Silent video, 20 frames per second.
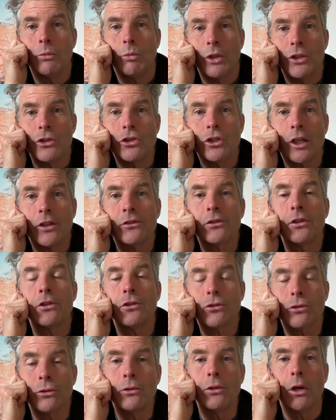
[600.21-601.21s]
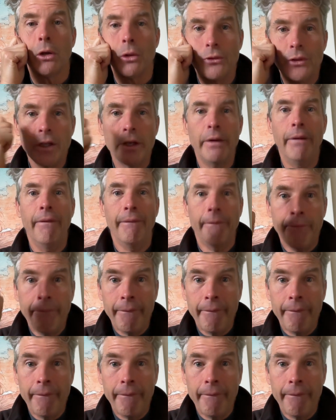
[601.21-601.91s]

What Justin Trudeau did.